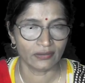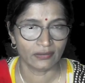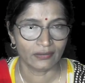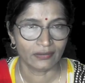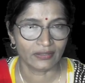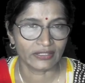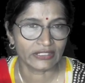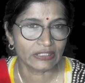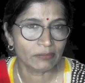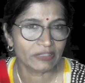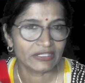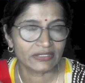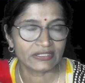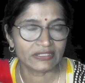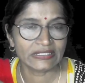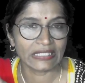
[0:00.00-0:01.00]
little bit
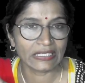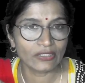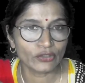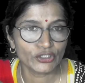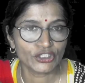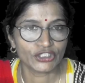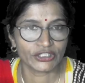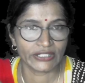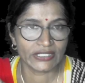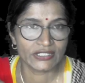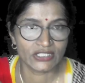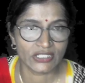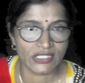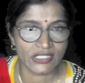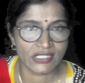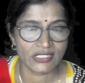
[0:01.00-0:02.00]
yellowish tinge
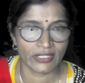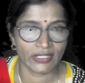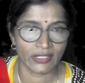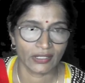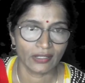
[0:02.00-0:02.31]
is there,